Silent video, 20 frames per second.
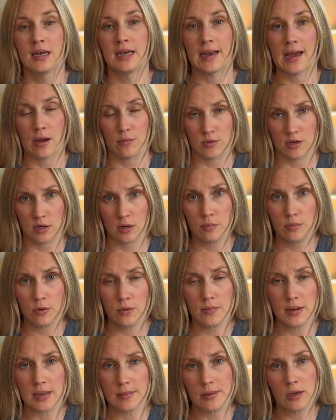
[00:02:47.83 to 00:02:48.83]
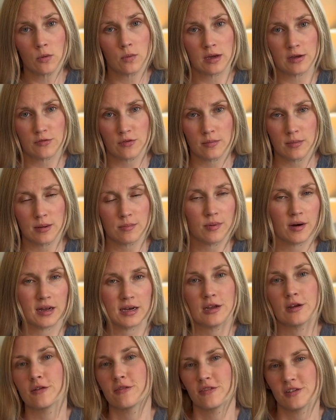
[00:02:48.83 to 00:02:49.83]
Now I'm going to pull baby away from my
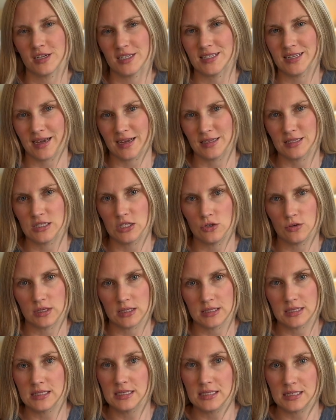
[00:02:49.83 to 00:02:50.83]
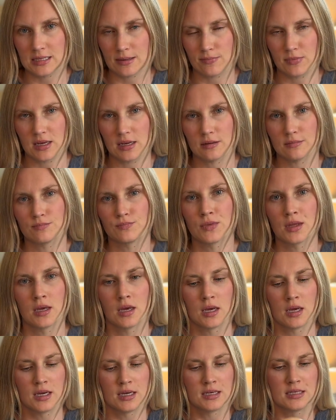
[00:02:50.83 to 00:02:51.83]
body here for a second so you can see something.
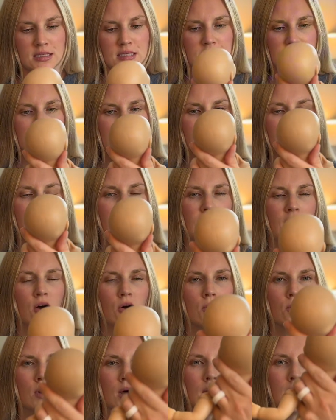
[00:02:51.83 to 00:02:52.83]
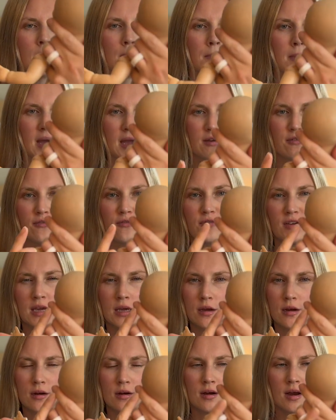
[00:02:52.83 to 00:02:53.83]
See how my
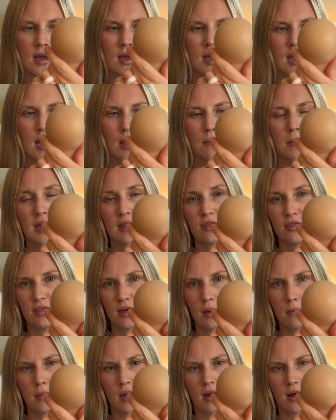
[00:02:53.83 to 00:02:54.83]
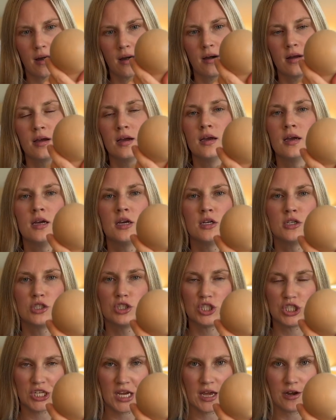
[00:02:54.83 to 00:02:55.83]
finger and my thumb are.
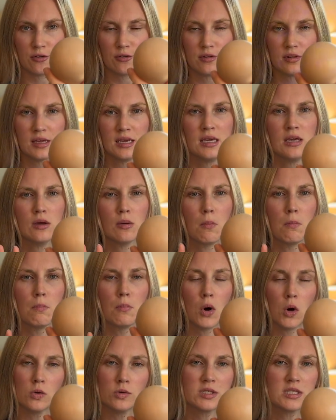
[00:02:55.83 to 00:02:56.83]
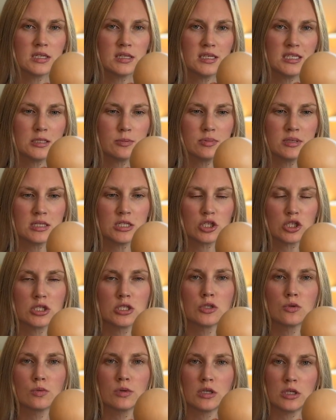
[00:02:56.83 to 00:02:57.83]
Generally, most of these
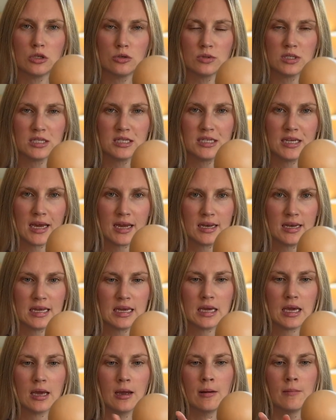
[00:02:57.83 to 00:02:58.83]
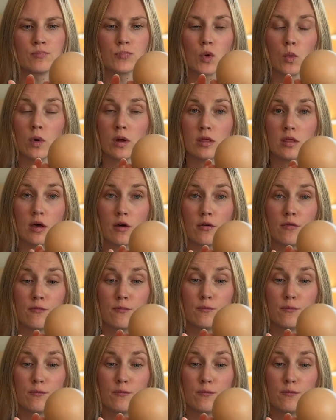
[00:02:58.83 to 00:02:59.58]
positions will use a technique where the